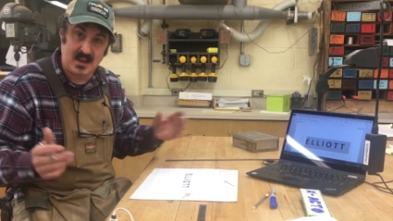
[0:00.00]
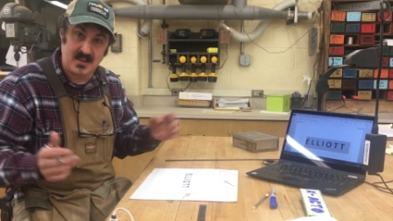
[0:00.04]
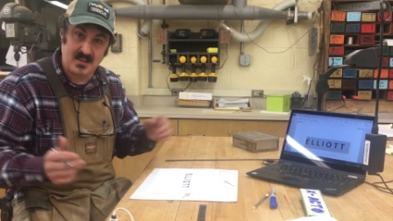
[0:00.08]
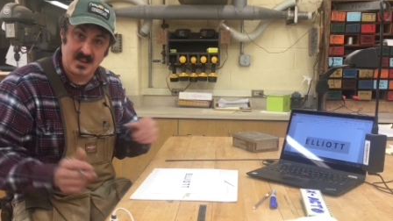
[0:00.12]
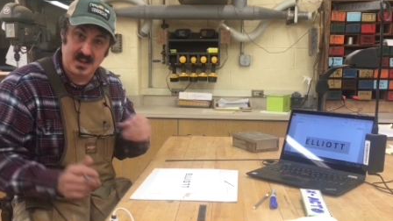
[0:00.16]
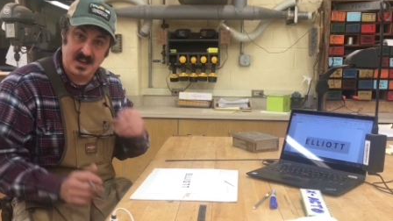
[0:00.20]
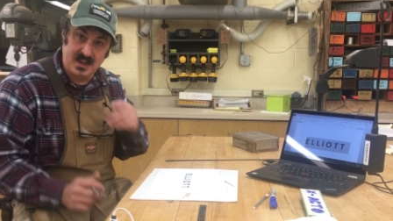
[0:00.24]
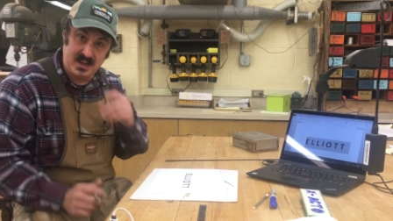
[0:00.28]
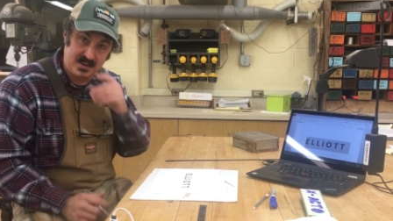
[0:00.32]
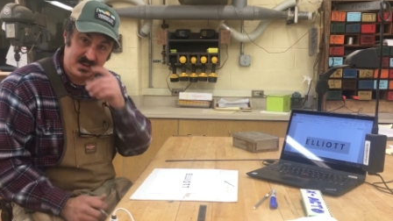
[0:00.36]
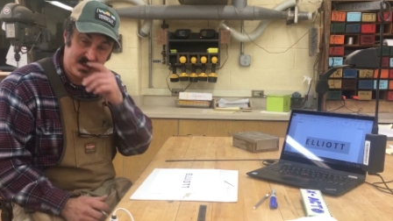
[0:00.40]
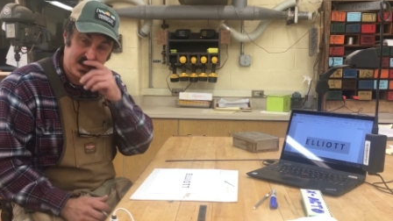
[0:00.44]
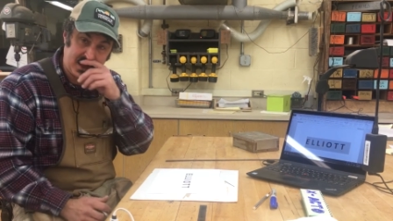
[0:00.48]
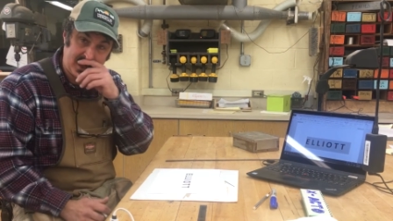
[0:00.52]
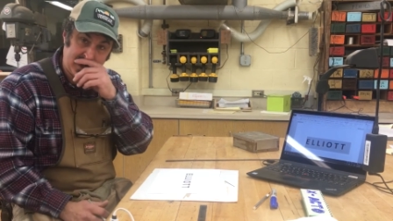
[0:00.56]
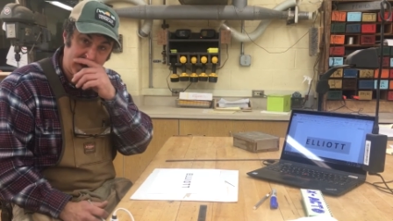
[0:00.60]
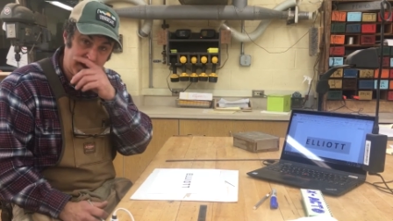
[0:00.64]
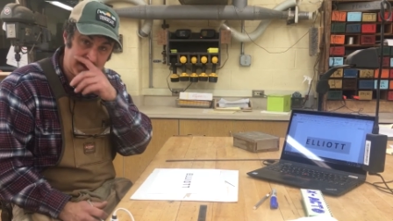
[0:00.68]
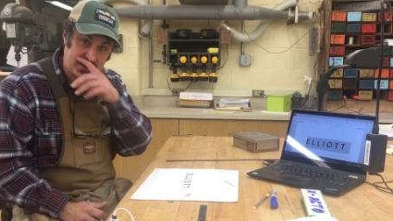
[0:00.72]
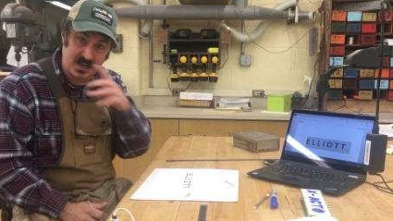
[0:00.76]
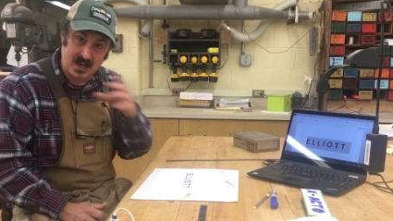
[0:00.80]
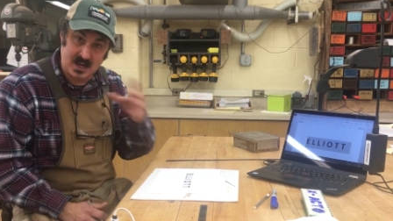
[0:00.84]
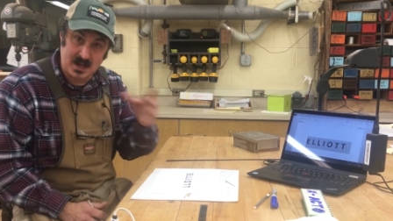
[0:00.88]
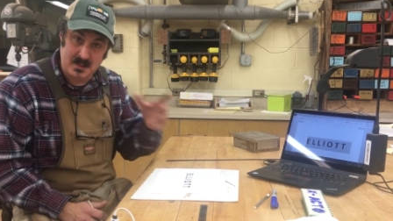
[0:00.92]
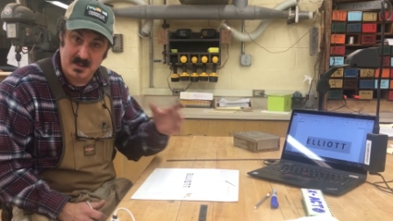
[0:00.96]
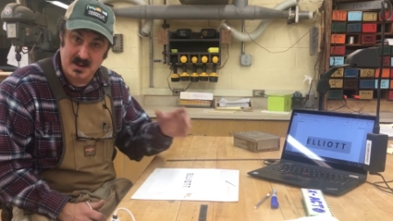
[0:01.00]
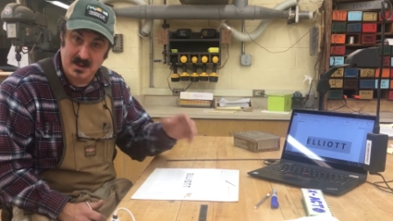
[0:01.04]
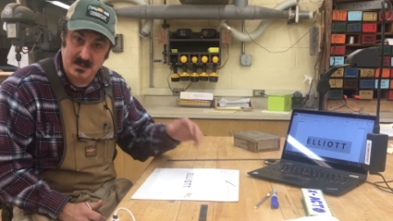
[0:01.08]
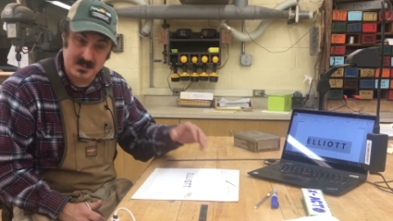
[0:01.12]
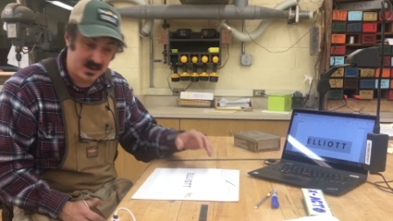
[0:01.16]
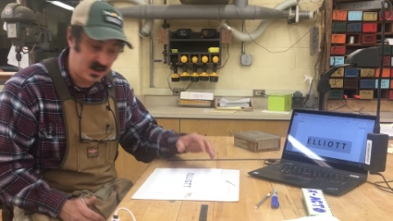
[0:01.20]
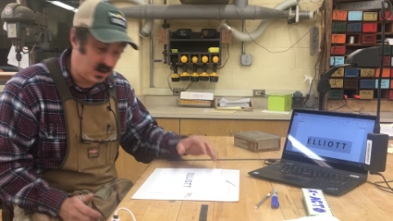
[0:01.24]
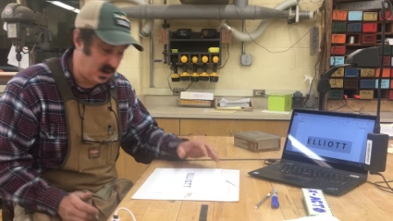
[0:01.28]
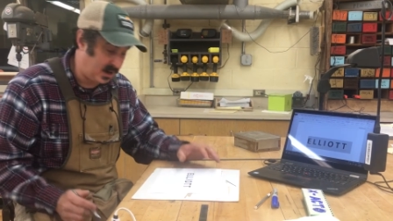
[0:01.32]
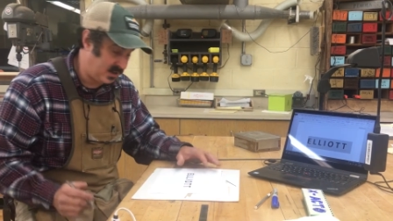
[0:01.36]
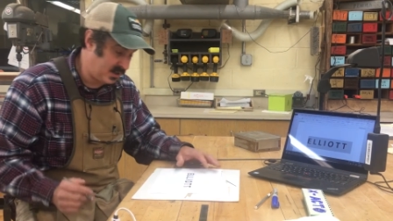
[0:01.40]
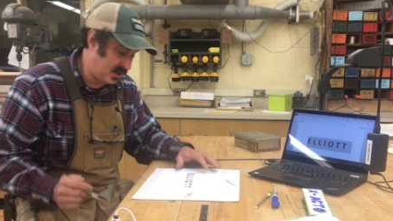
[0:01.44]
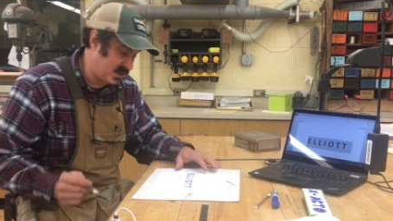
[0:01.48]
the entire time that I'm
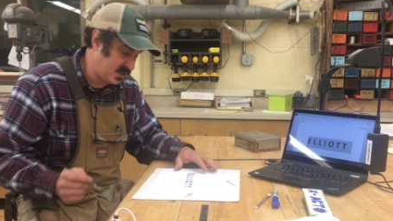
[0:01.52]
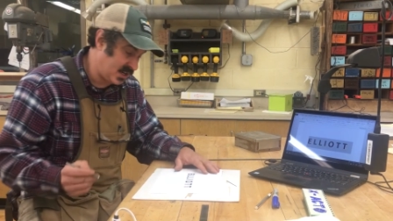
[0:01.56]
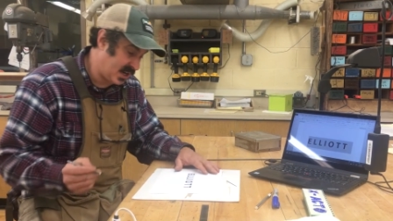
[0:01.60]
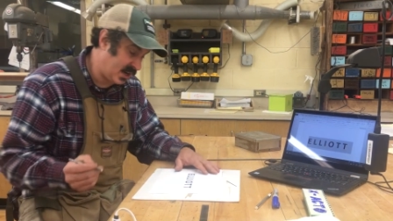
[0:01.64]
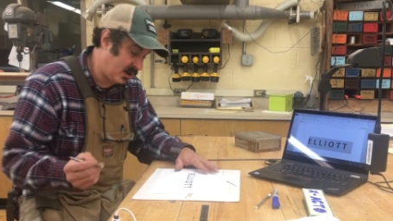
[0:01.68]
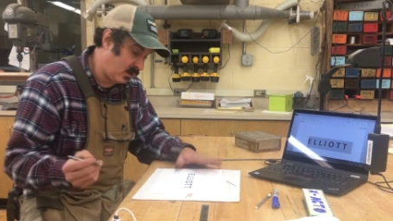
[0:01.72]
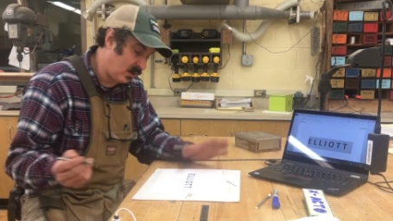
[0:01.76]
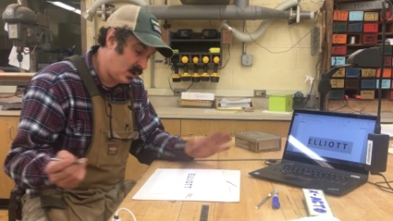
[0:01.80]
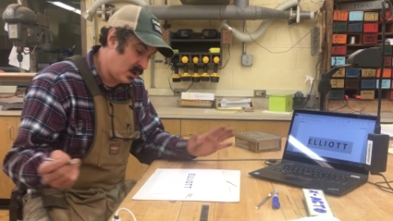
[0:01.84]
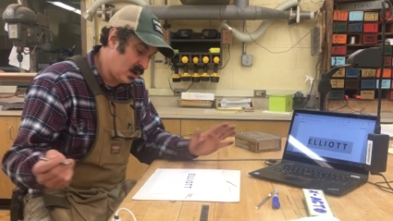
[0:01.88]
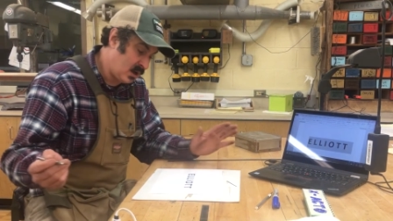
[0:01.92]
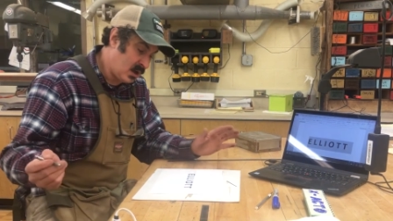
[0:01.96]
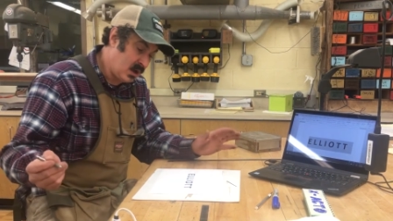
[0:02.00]
cutting these out.